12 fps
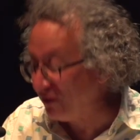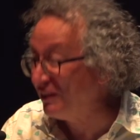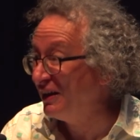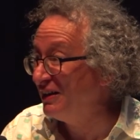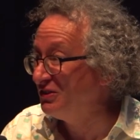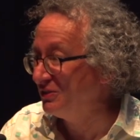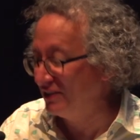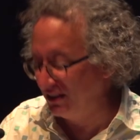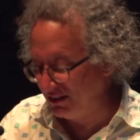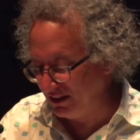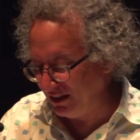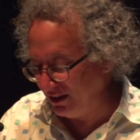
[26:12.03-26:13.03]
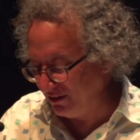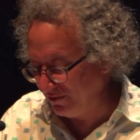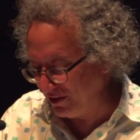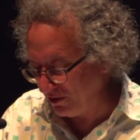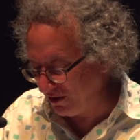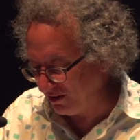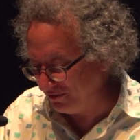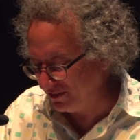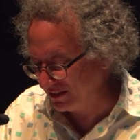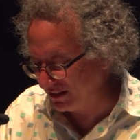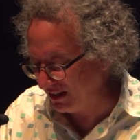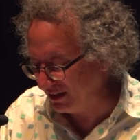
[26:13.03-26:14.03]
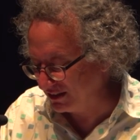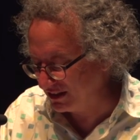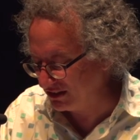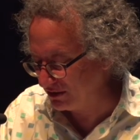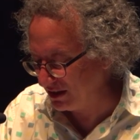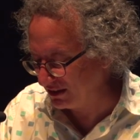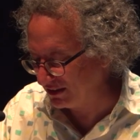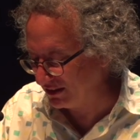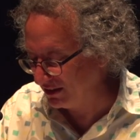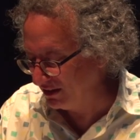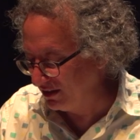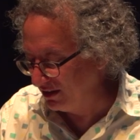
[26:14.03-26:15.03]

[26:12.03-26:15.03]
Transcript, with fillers: all the intricacy of the artifice that he constructs,